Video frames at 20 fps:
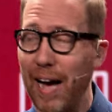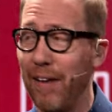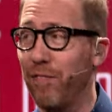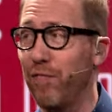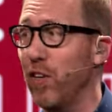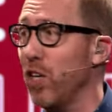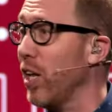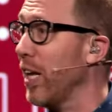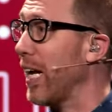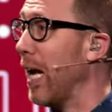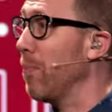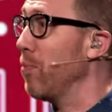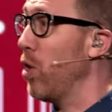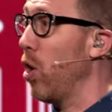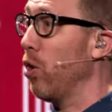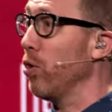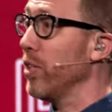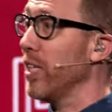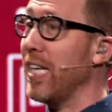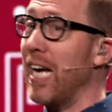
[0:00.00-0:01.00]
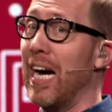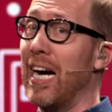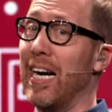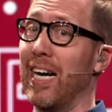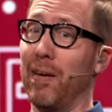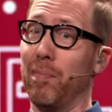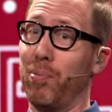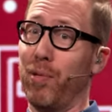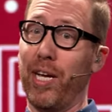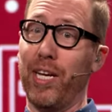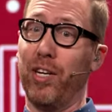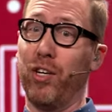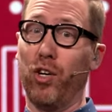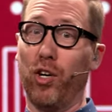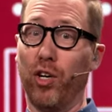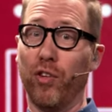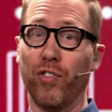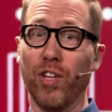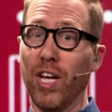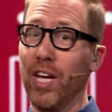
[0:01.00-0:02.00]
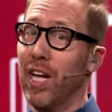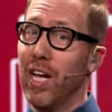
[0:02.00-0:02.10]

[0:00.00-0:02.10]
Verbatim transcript: I feel like I'm the only guy on planet Earth